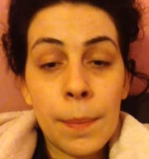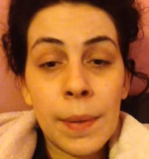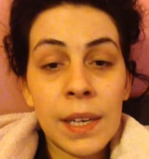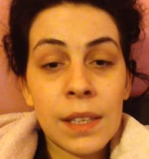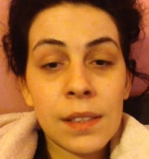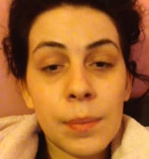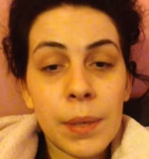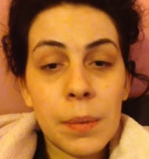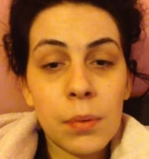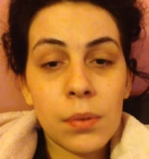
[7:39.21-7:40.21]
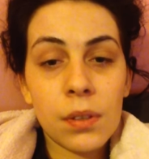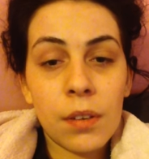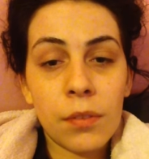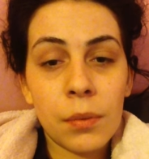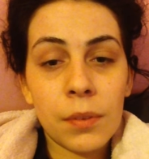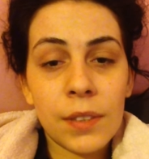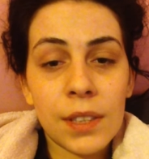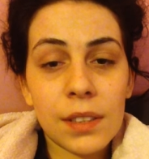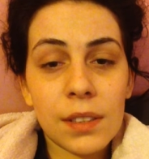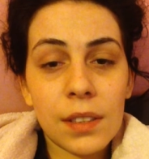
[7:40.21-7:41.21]
millions of people suffer with
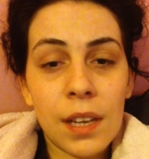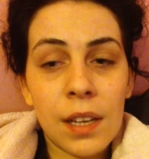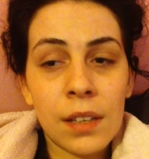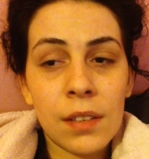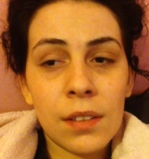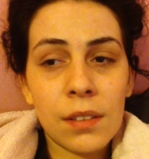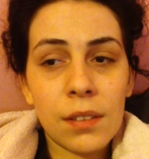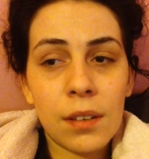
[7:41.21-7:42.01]
this, and